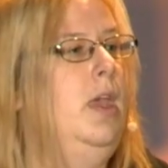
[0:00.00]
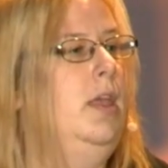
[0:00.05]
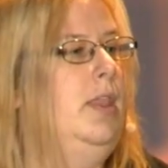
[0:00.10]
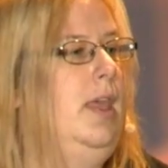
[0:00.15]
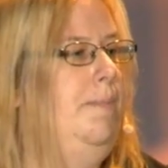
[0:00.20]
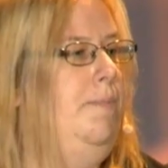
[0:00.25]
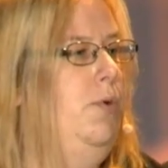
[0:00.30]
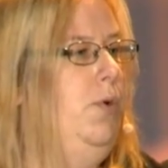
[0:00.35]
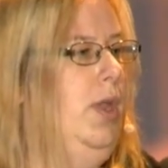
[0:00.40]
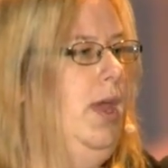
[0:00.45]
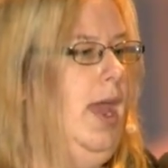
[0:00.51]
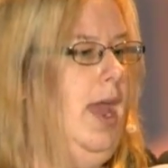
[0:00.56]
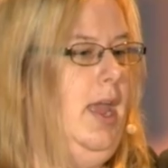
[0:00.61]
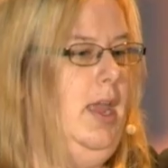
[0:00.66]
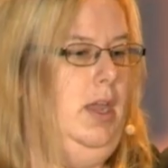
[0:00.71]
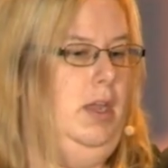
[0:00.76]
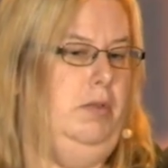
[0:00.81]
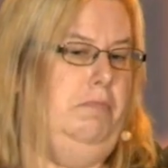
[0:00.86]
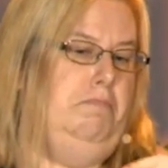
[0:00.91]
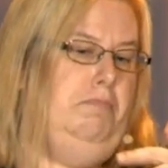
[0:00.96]
They put
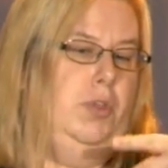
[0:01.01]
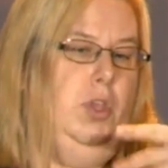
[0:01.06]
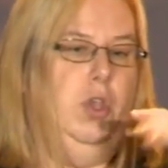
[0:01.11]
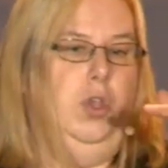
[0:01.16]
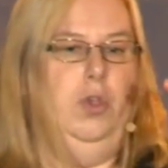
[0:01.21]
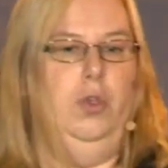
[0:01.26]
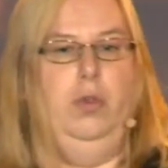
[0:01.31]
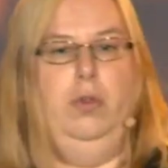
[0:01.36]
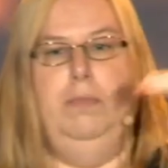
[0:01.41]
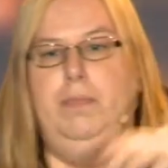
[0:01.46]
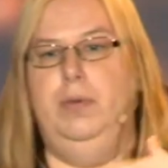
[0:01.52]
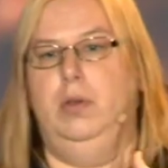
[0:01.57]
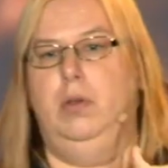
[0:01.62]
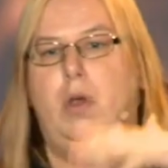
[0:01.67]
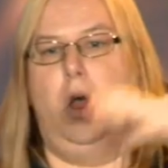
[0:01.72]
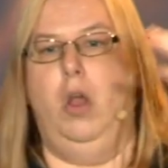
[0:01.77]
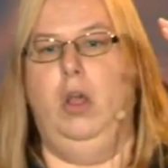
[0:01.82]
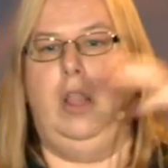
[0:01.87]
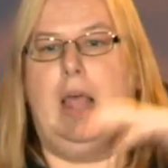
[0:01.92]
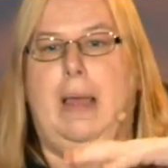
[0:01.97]
a cube
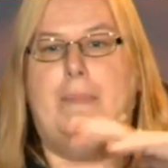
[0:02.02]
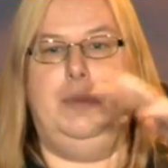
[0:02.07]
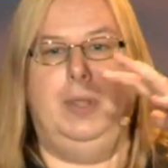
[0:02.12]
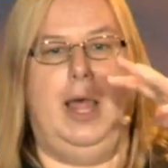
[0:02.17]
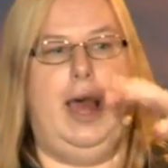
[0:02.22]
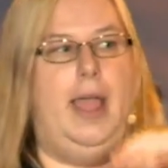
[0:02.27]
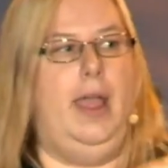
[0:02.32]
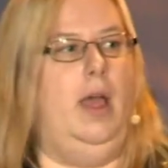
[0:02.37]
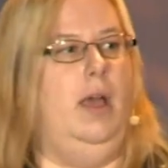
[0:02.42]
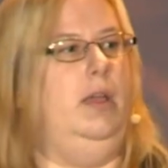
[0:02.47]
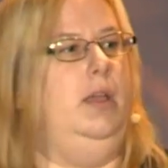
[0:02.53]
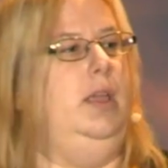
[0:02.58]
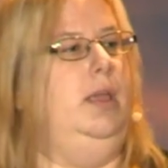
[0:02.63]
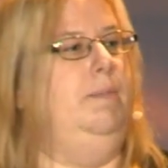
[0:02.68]
OLAP layer